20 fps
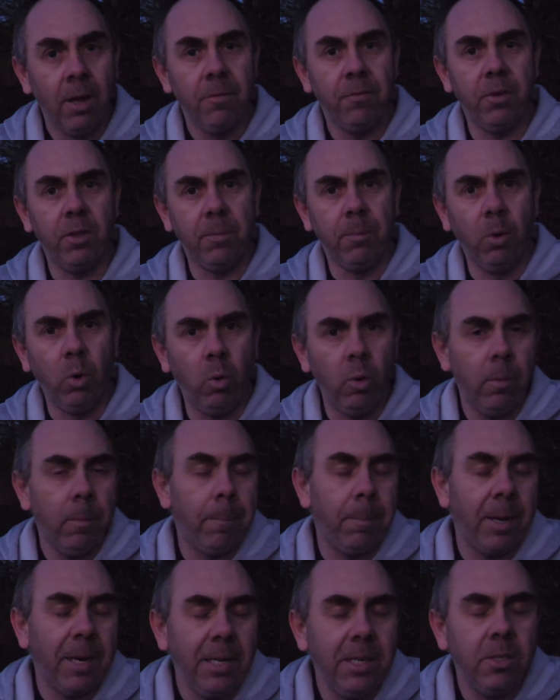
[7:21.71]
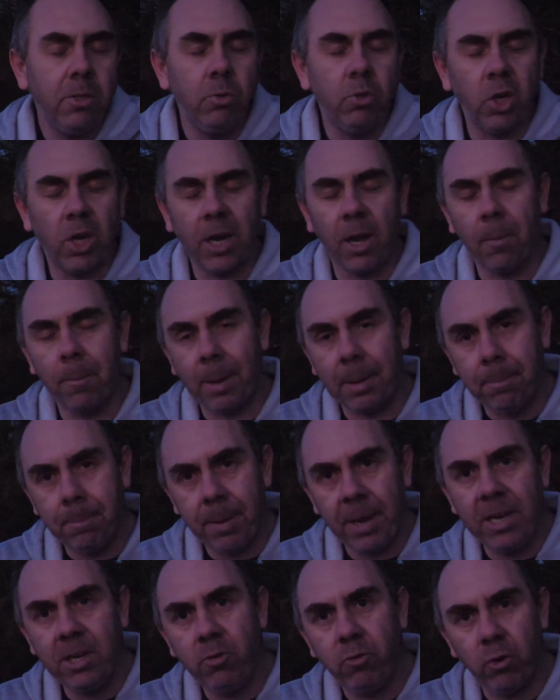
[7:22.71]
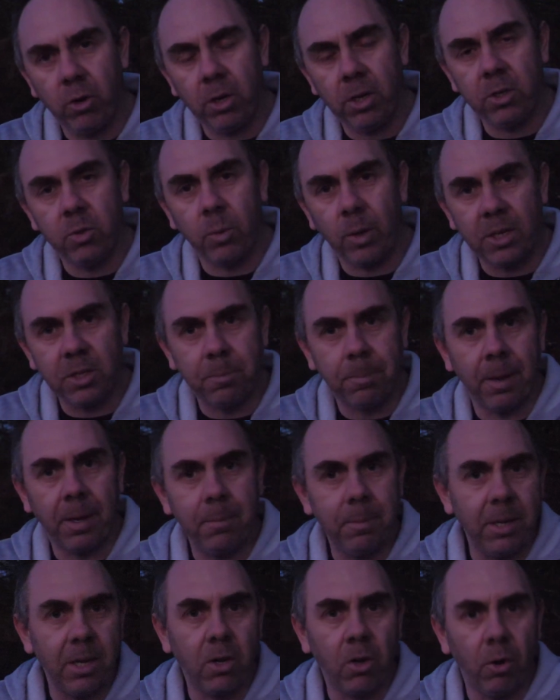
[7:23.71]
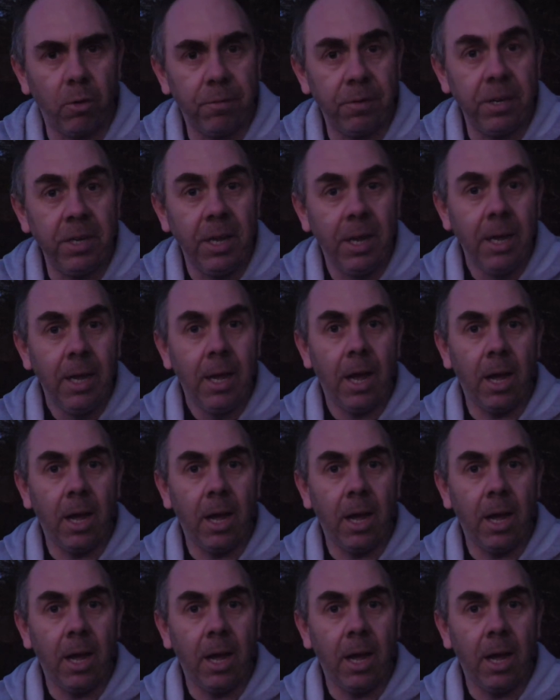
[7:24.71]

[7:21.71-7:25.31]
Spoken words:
Furthermore, please do check out my Patreon, as well as buy me a coffee,